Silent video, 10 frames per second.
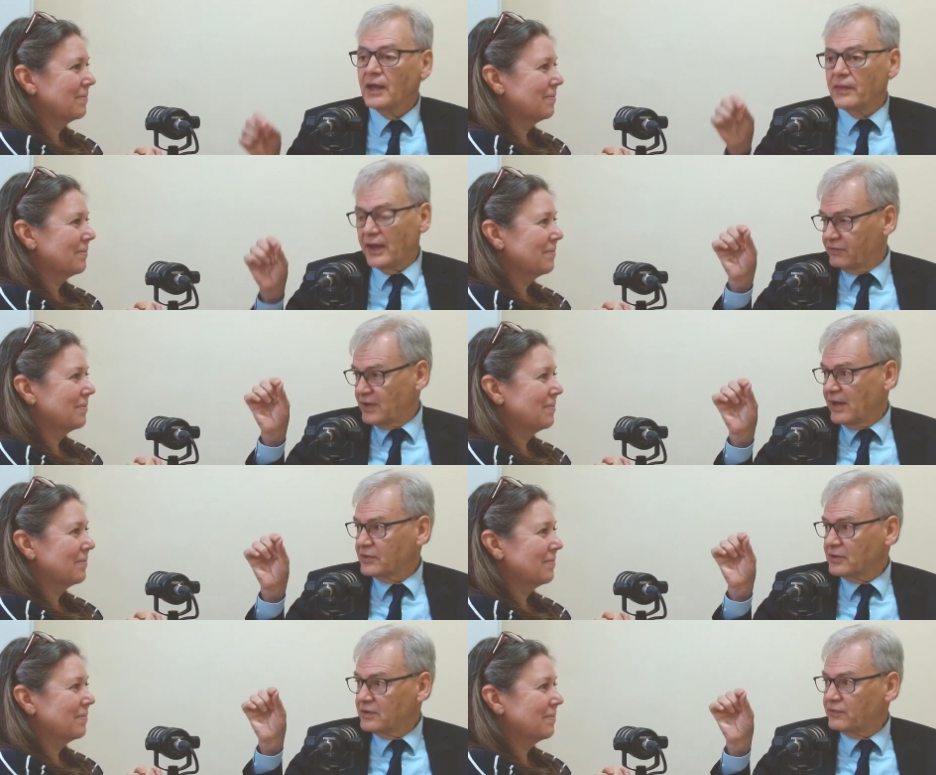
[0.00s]
Speaker 1: they have
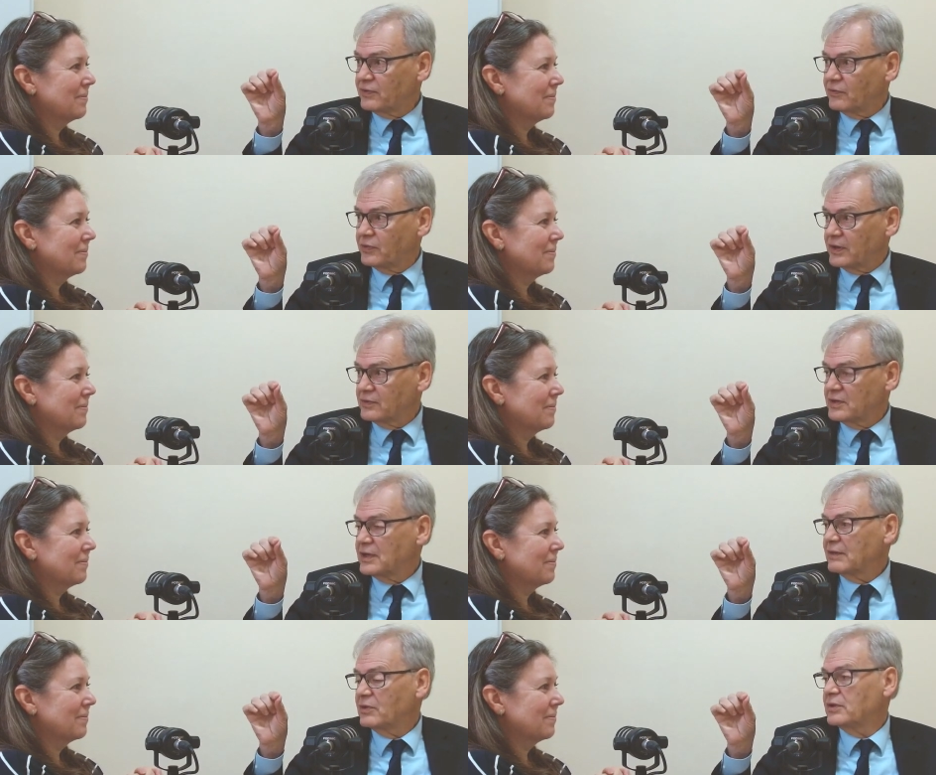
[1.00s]
towers on different frequency
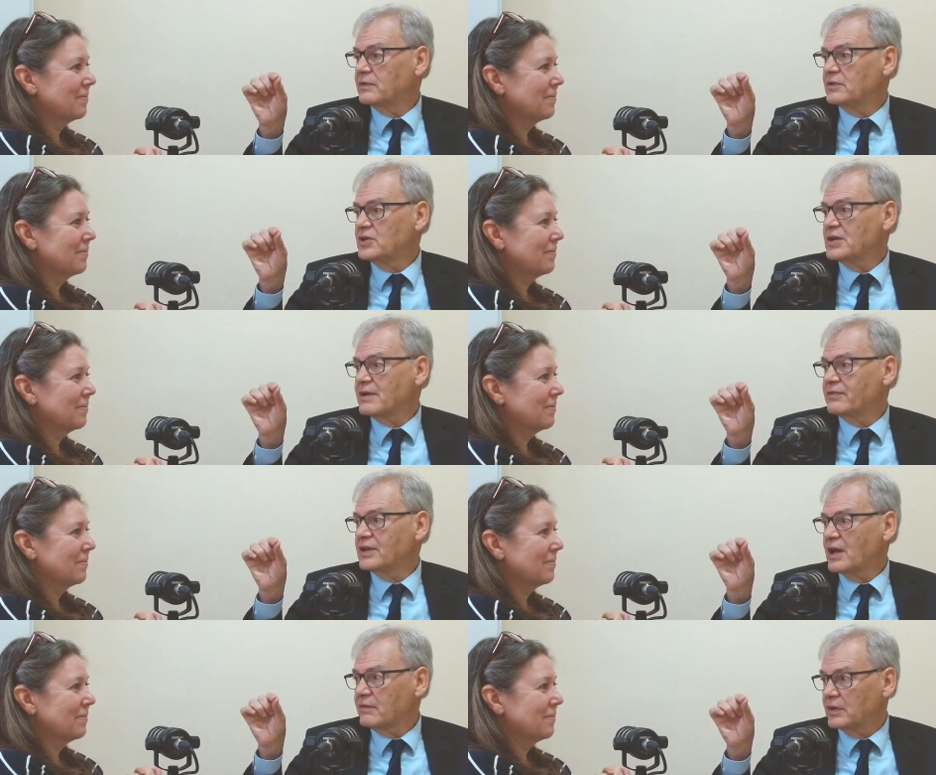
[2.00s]
with different
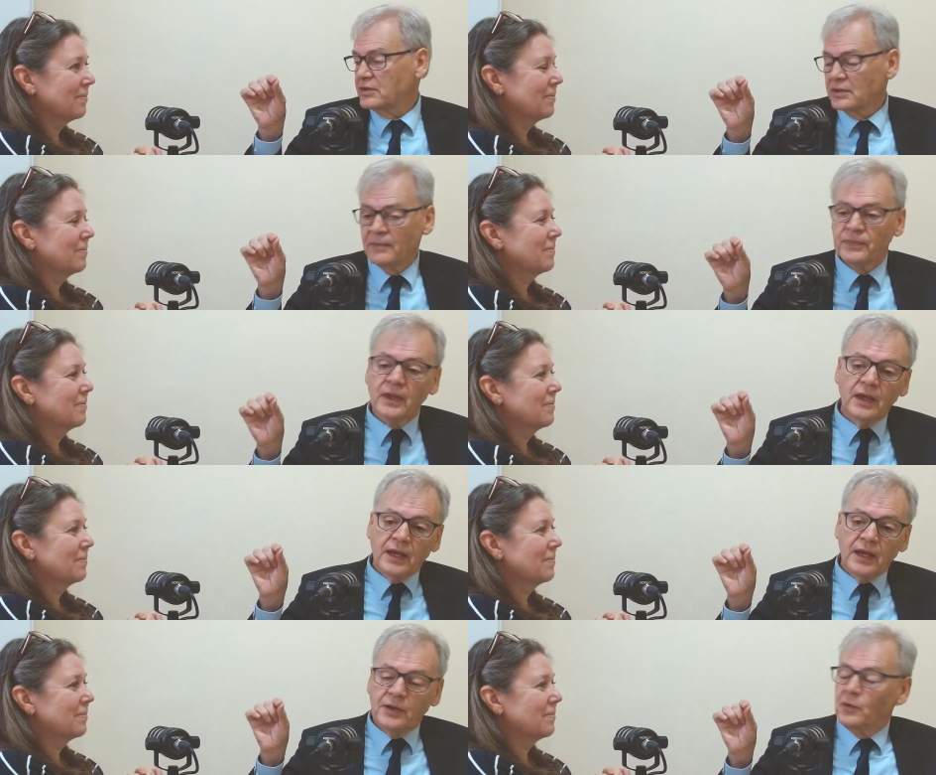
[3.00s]
geographic coverage.
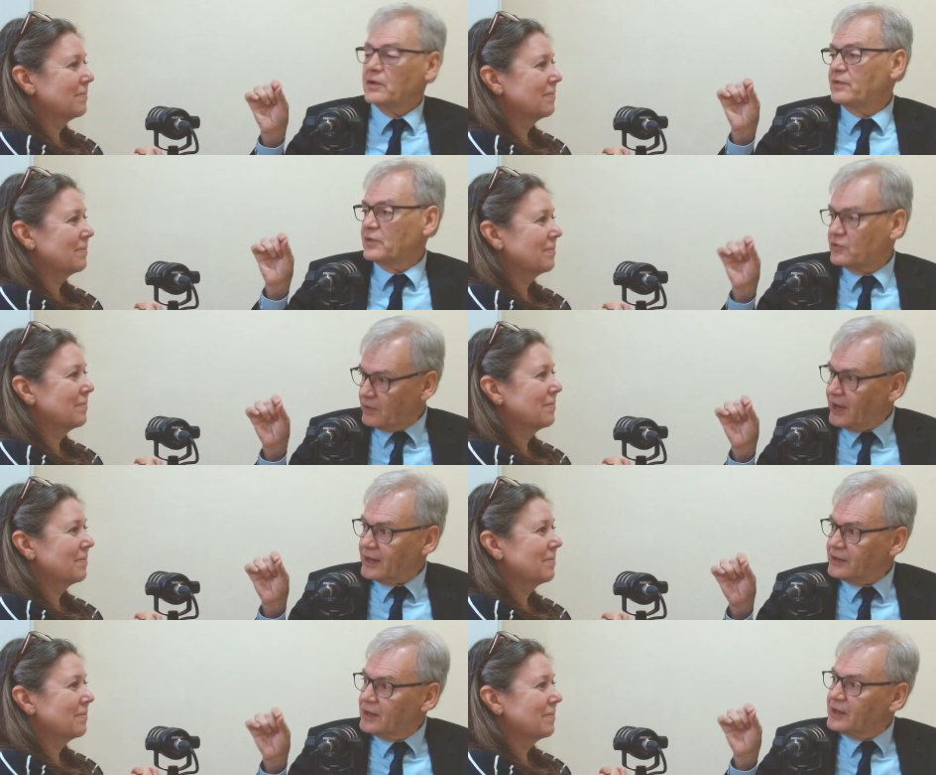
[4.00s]
In order for the
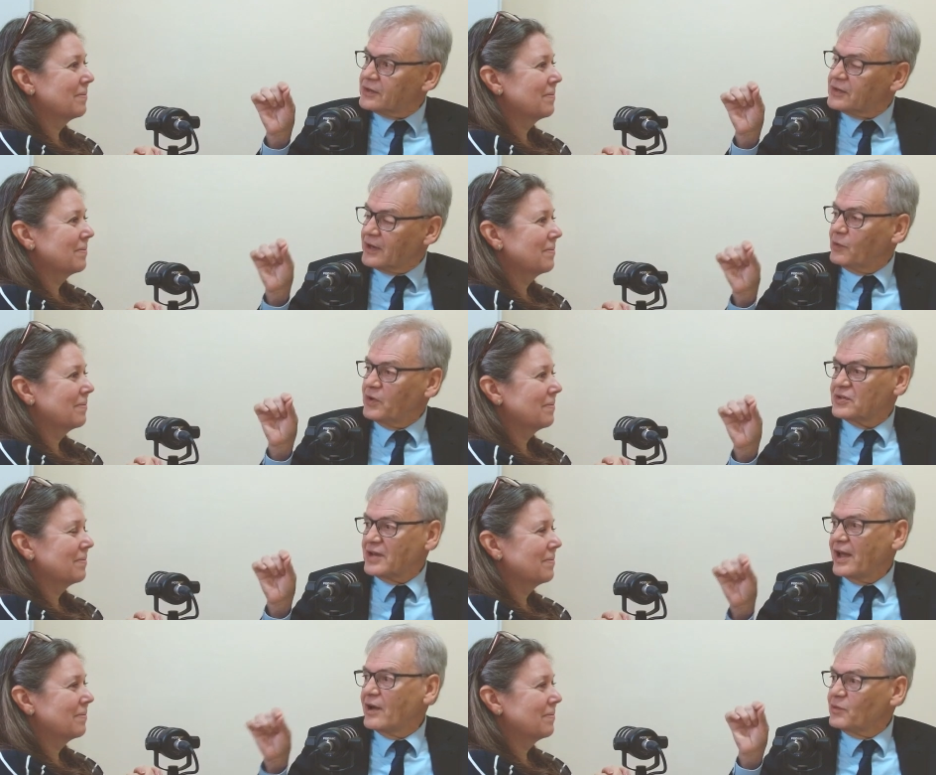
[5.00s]
train to know which
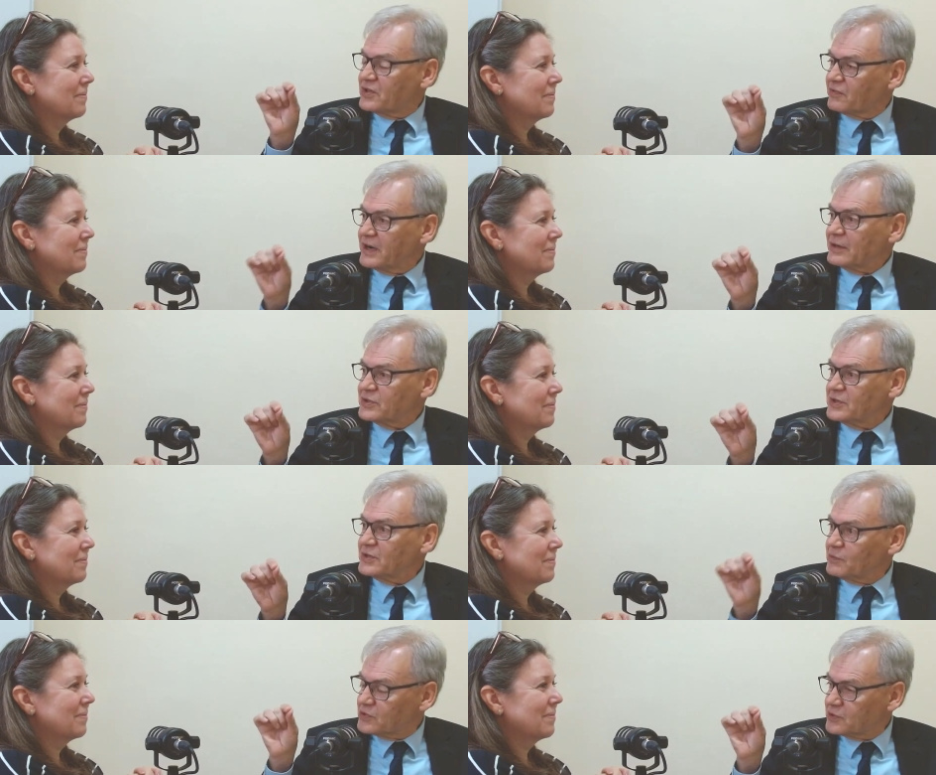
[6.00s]
tower and which
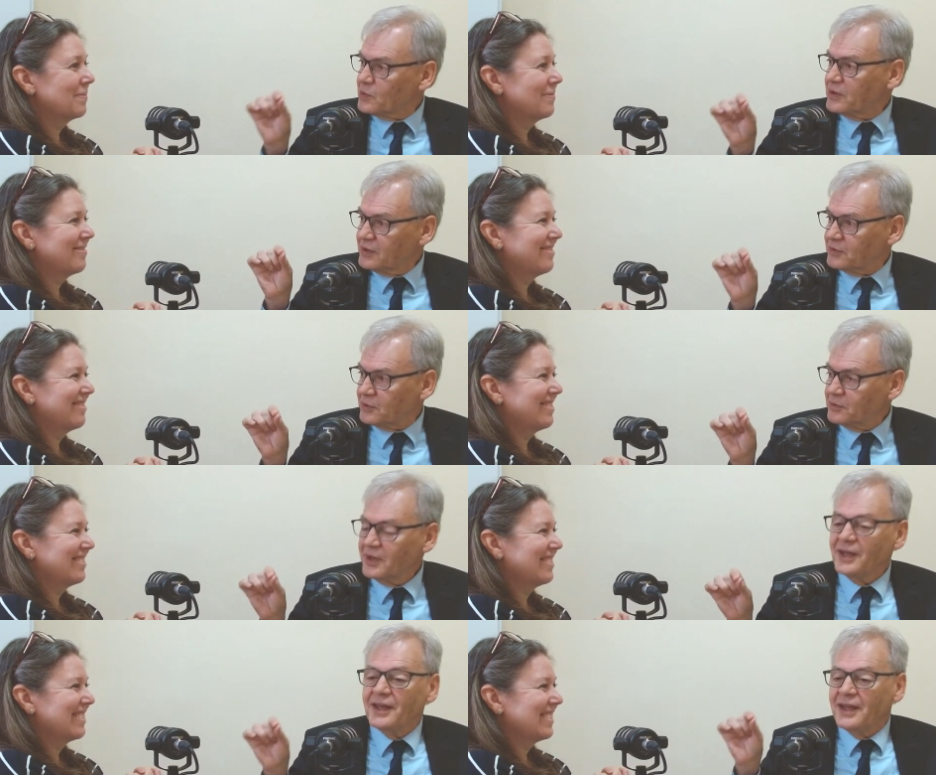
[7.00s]
frequency it was talking to,
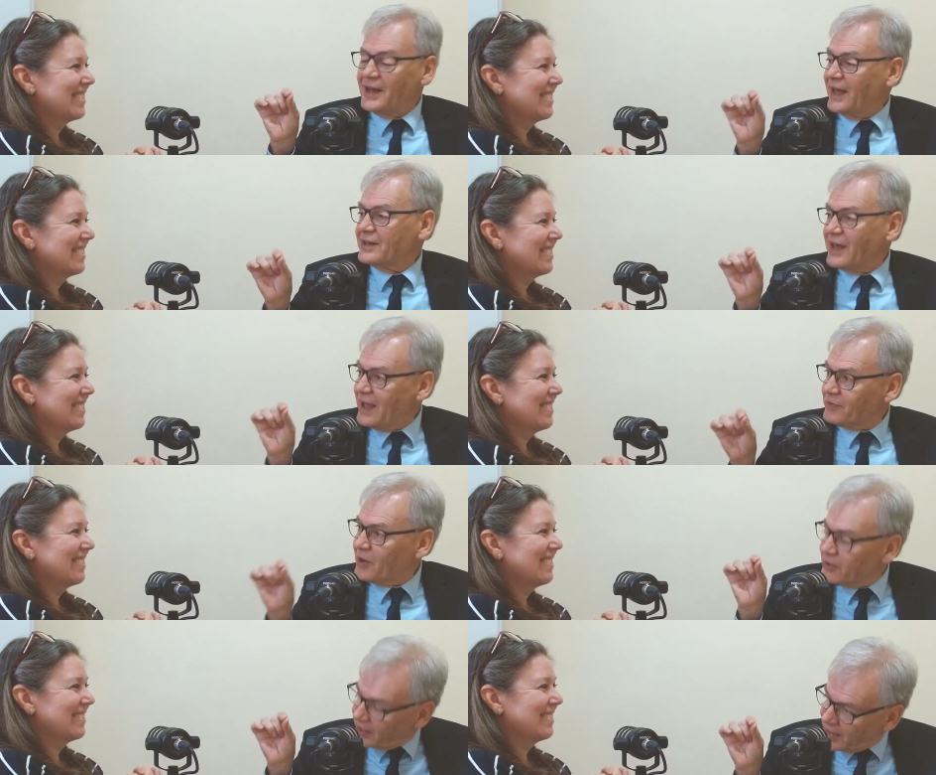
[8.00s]
it had to have
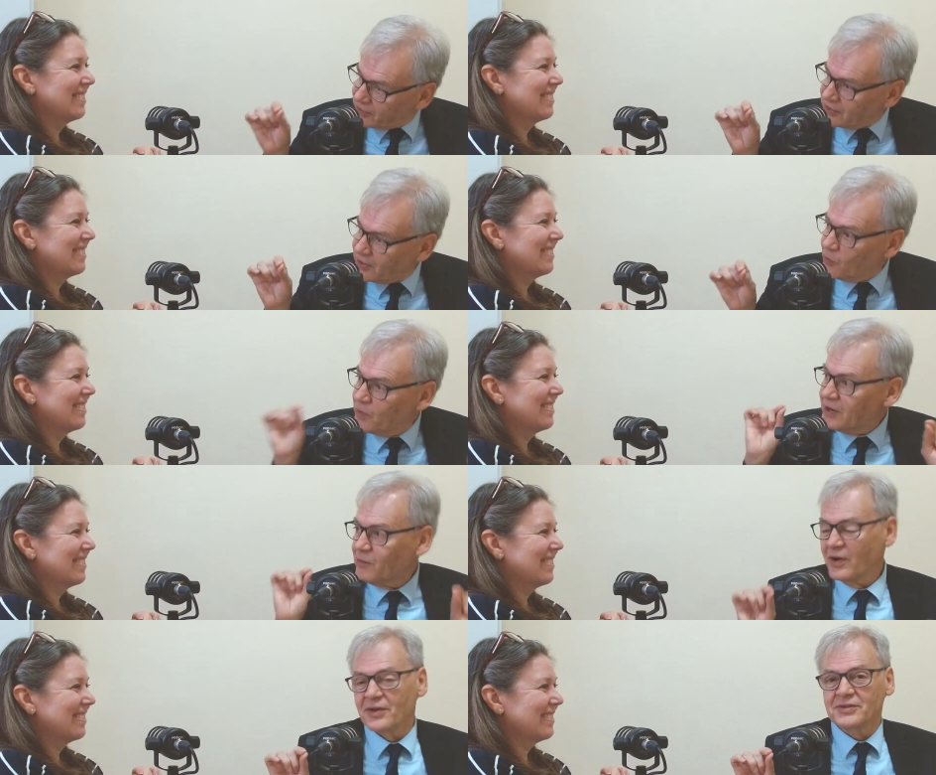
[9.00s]
a, had to know where
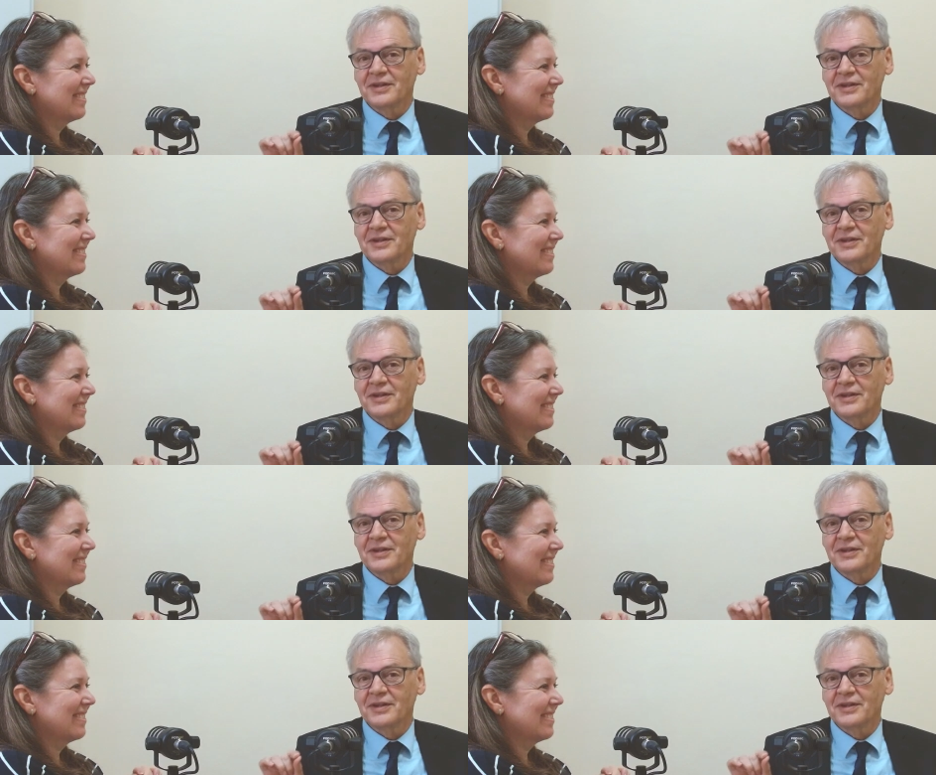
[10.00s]
it was,